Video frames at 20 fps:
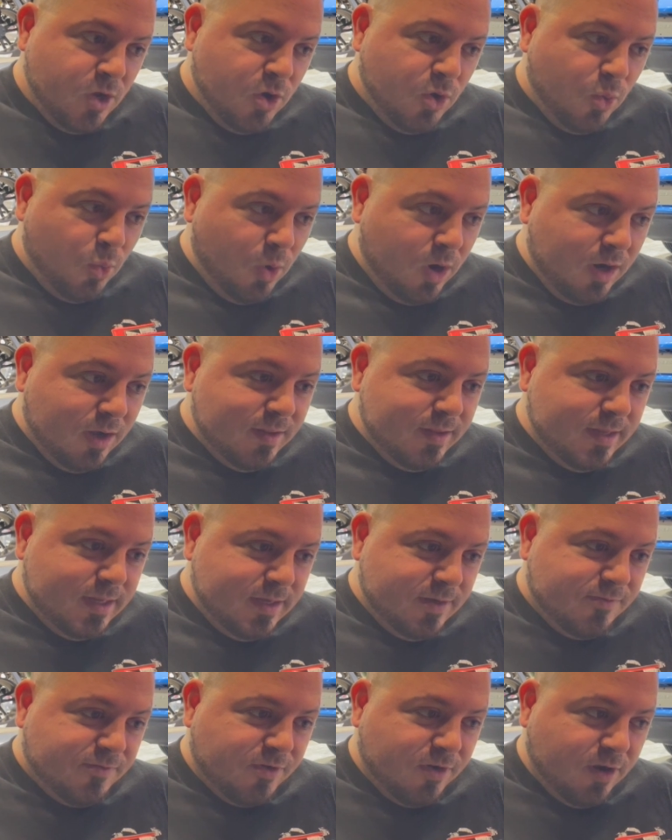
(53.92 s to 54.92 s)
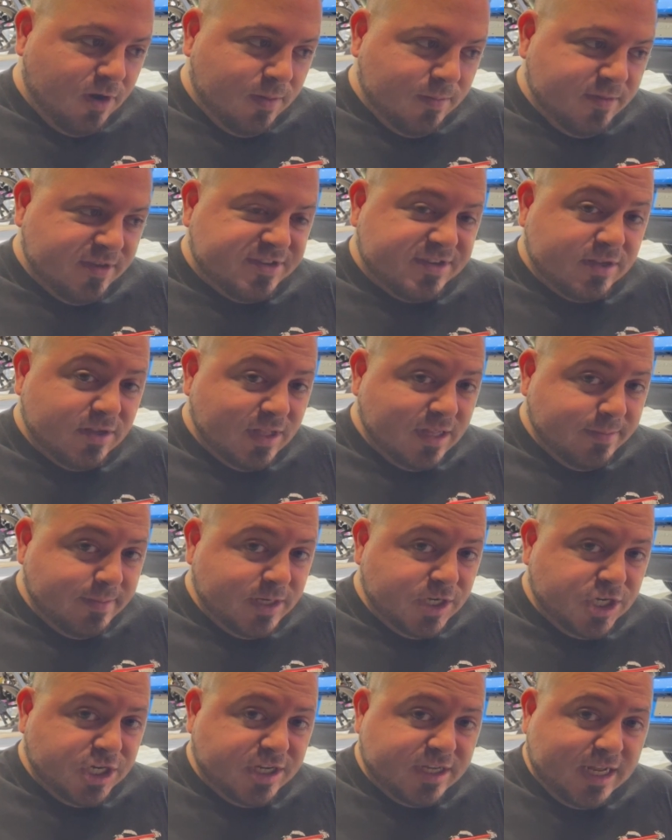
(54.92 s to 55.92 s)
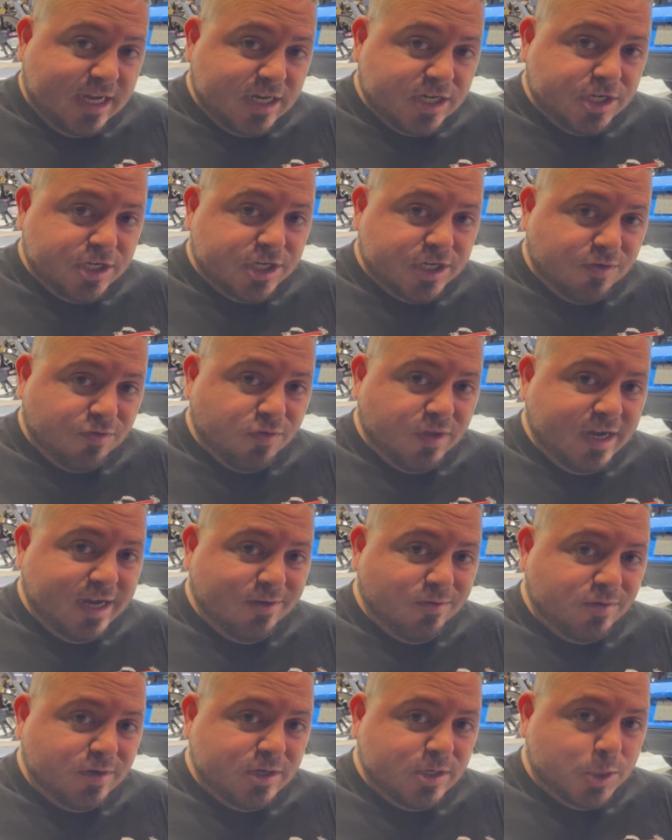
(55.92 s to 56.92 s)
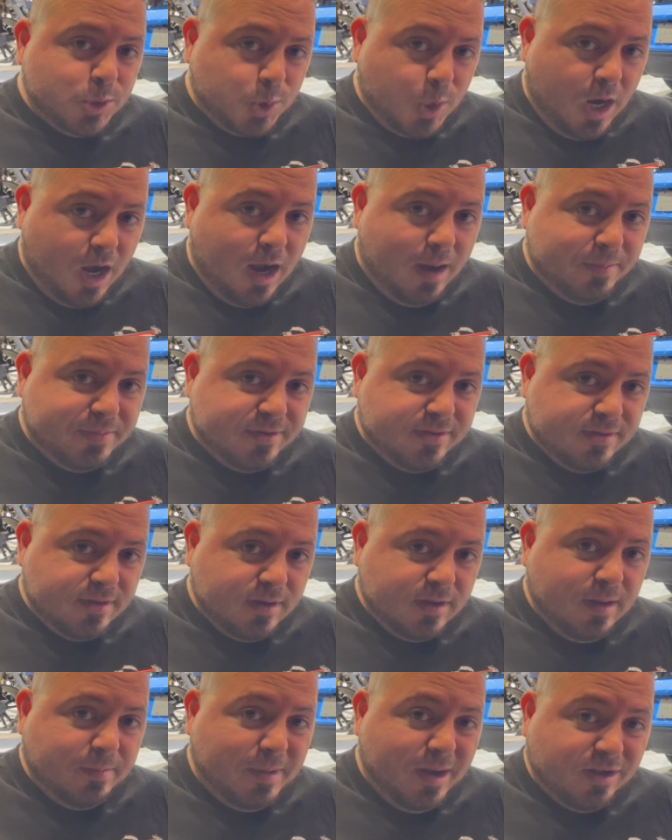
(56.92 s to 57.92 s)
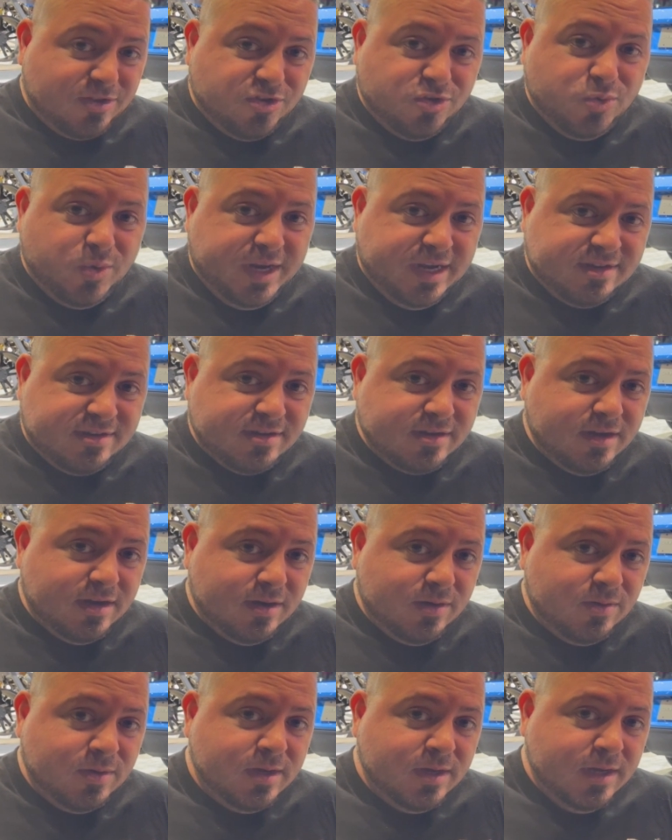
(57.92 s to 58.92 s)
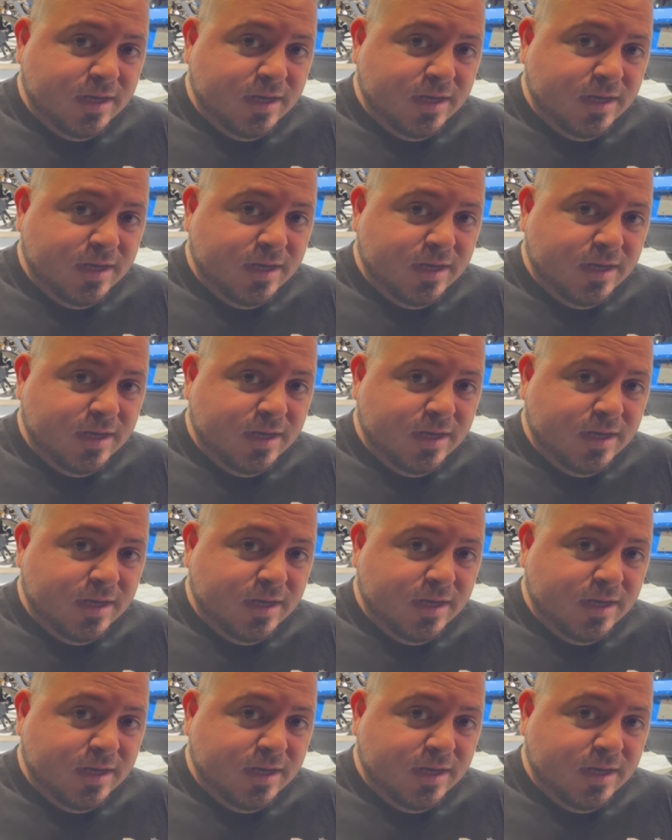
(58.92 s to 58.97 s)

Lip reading: Well, from the still images that Chevrolet dropped about 2 weeks ago,